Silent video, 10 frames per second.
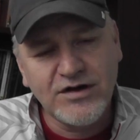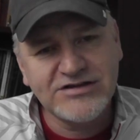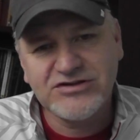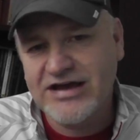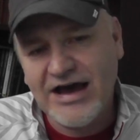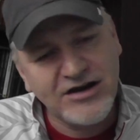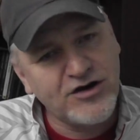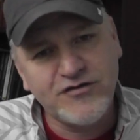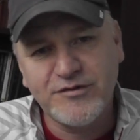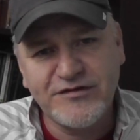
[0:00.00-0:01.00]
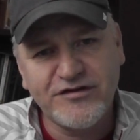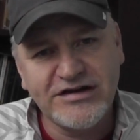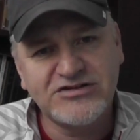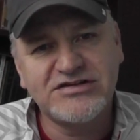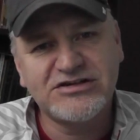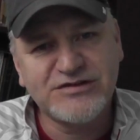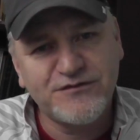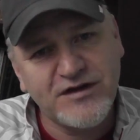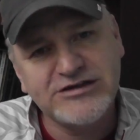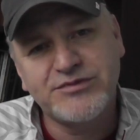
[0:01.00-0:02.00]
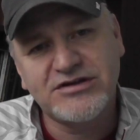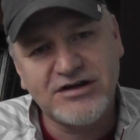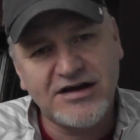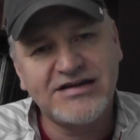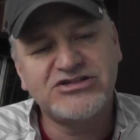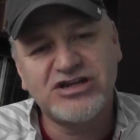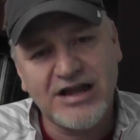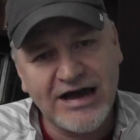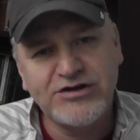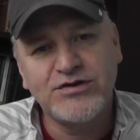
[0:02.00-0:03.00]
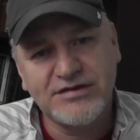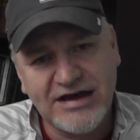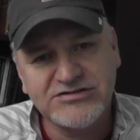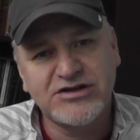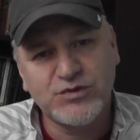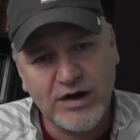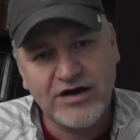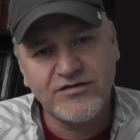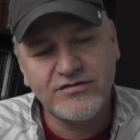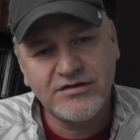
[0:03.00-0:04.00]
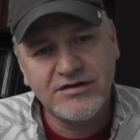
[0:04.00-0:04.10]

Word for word: Okay, so you hadn't heard from me for years until some Facebook taunting in July 2012.